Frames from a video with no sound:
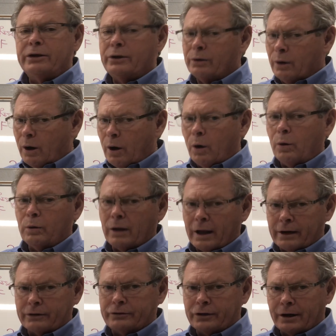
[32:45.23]
do a whole
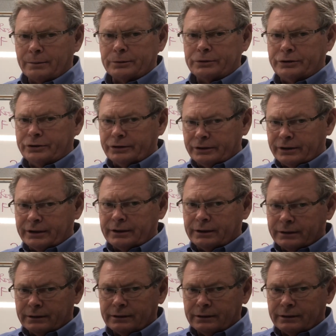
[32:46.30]
lot of troubleshooting